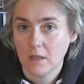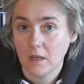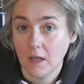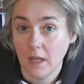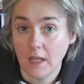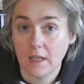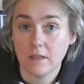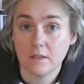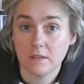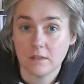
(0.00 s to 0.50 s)
I
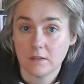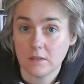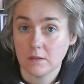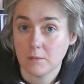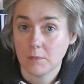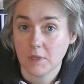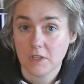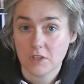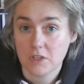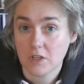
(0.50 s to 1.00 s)
had it
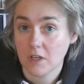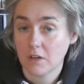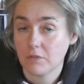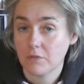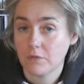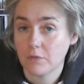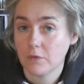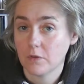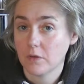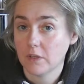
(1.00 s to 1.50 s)
in my shelf
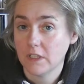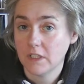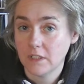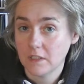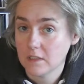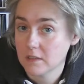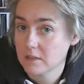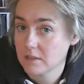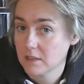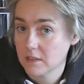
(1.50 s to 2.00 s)
for
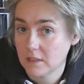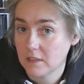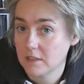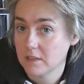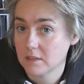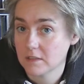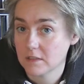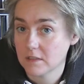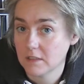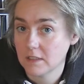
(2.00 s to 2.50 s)
years and
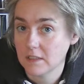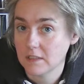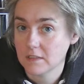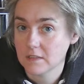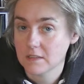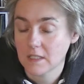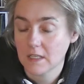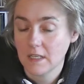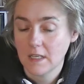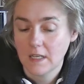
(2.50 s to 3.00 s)
years and
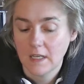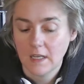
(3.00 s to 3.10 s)
years,